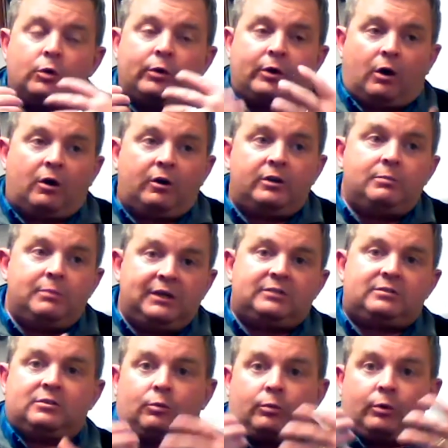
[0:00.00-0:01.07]
So it already
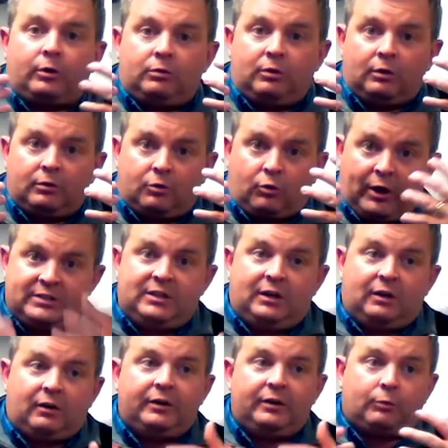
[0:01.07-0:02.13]
meets the
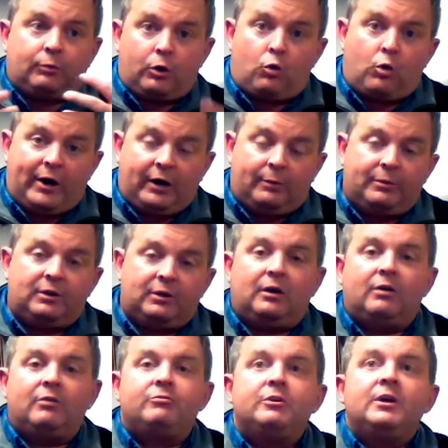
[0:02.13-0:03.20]
criteria and
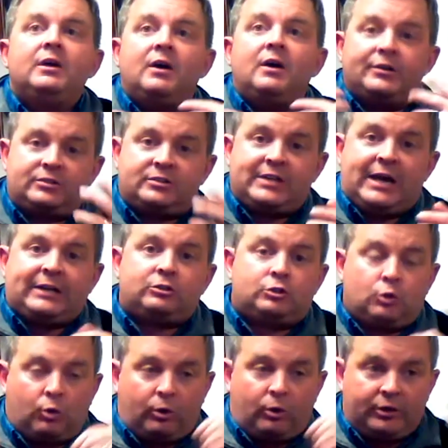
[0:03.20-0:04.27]
requirement of a
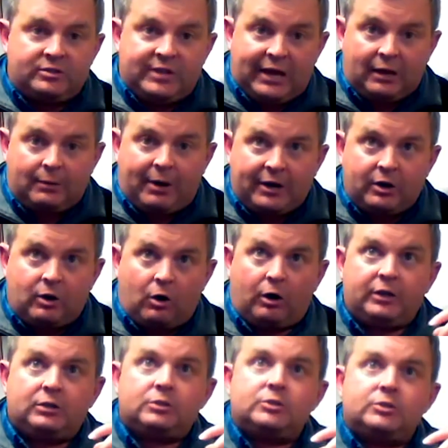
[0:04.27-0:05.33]
statutory standby
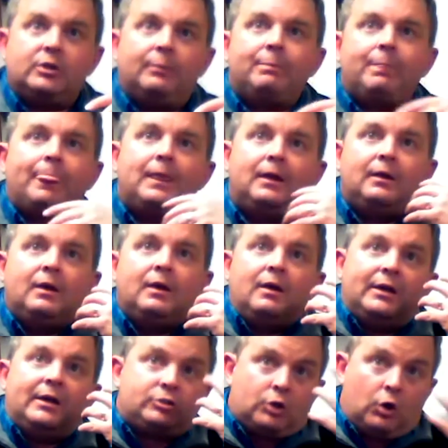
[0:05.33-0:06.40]
guardianship.
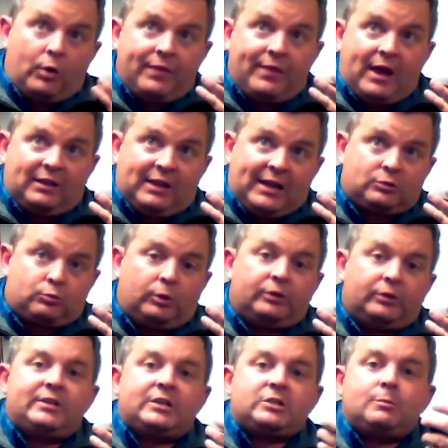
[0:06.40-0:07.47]
And so in that last
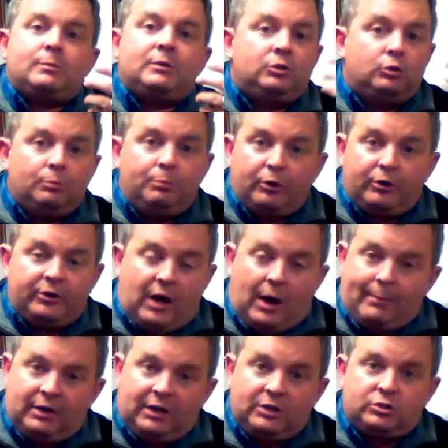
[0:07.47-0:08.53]
will and testament, you put a
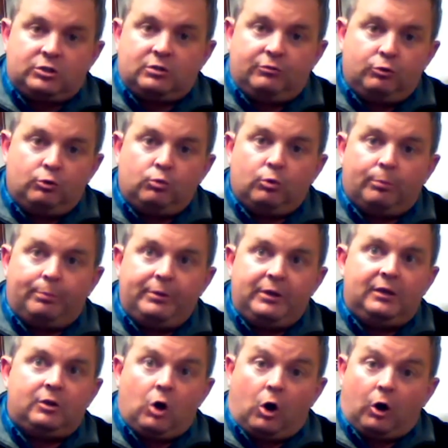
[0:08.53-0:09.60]
nomination of who will
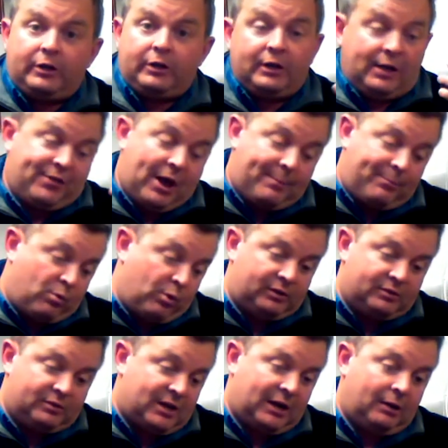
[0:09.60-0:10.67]
be guardian. At that
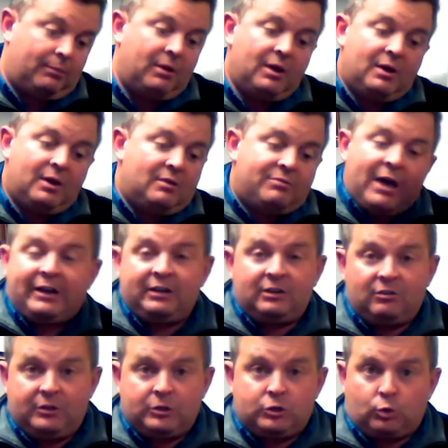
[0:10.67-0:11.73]
point in time,
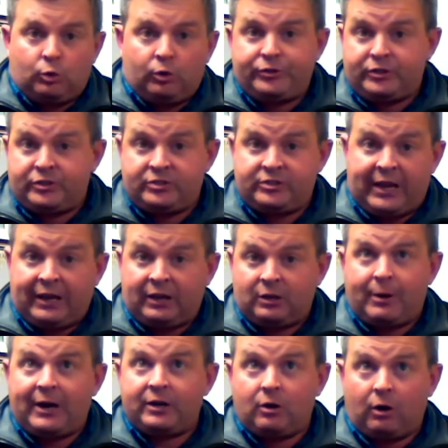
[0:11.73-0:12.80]
that individual is a
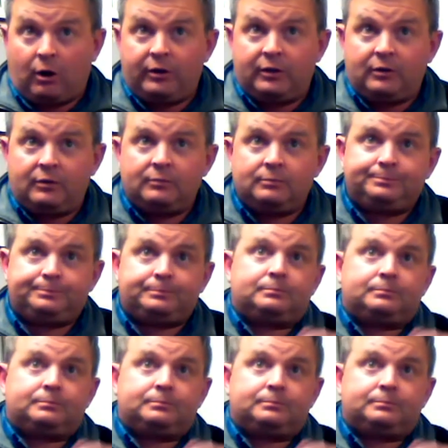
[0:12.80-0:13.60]
standby guardian.